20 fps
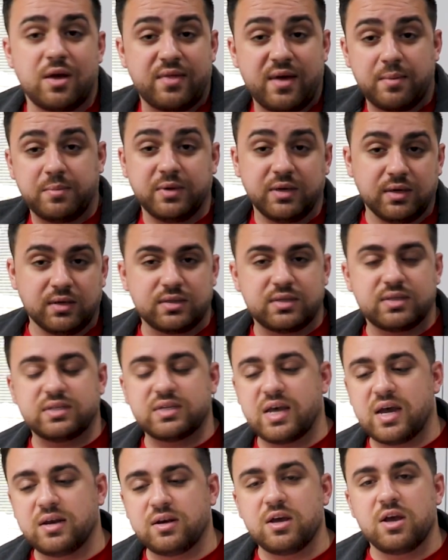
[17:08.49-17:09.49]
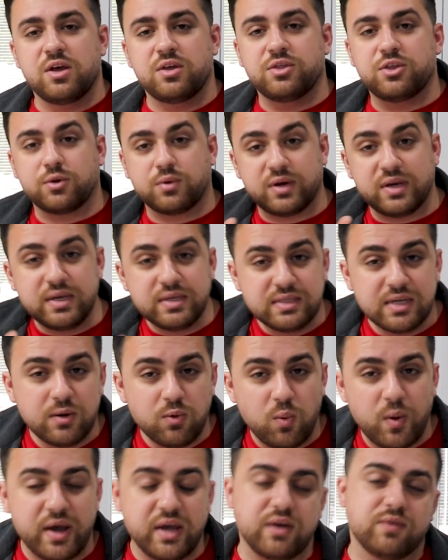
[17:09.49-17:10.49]
Now that being said, there is a
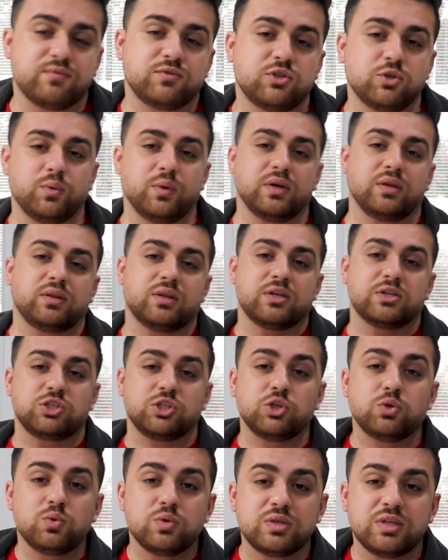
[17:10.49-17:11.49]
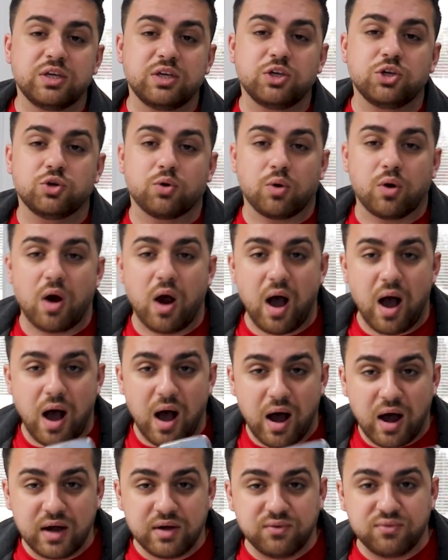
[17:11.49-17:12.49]
way of doing this using your
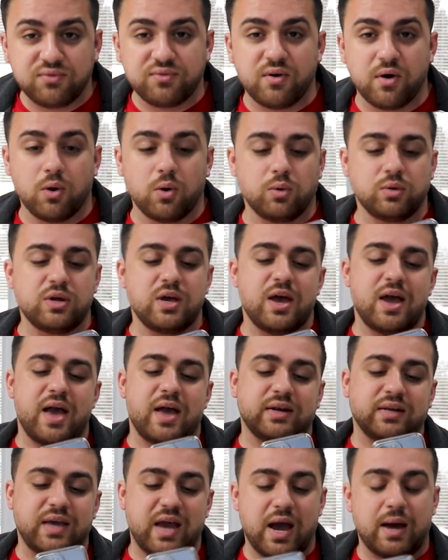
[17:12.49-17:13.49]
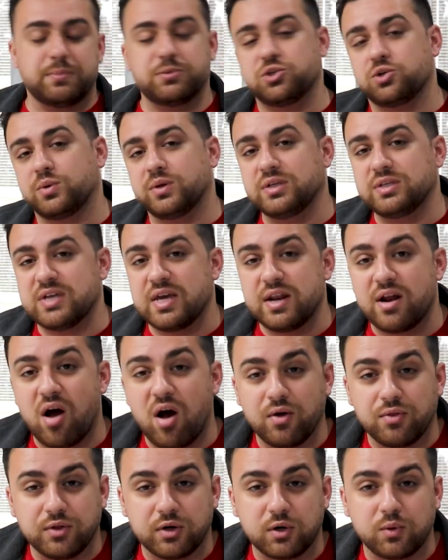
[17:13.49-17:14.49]
iPhone and capturing data
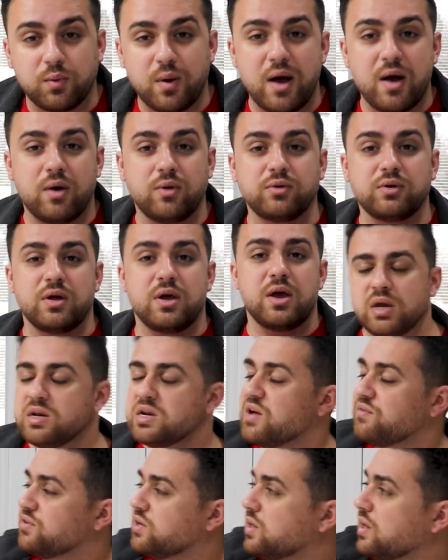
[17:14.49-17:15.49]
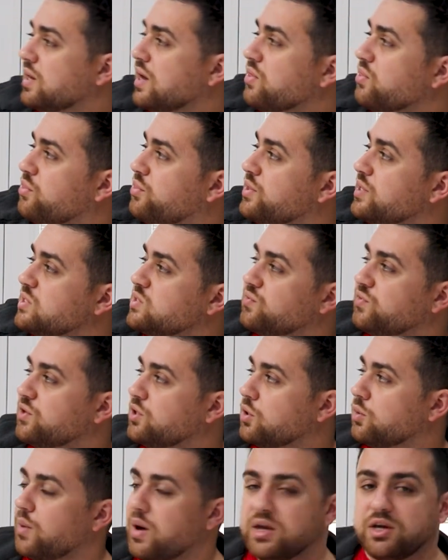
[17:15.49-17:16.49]
on the ground. Now if you click on this
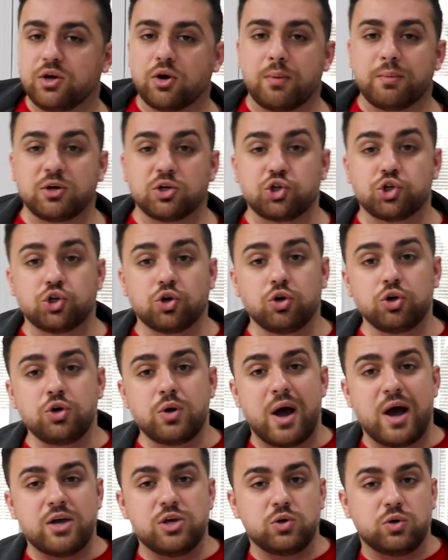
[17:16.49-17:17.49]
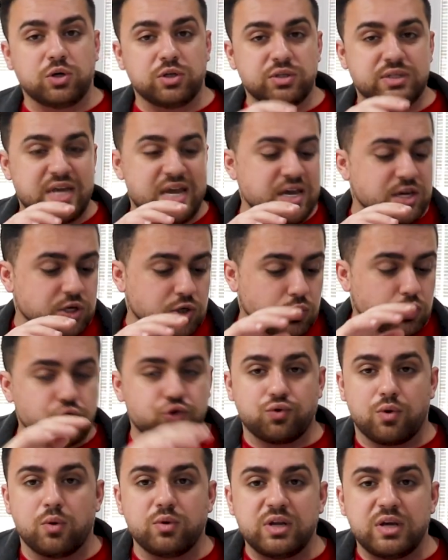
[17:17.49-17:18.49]
video right here, I'm gonna show you how you can take your
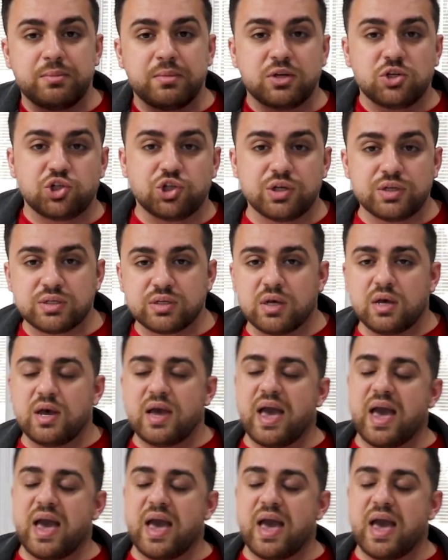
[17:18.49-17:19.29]
drone images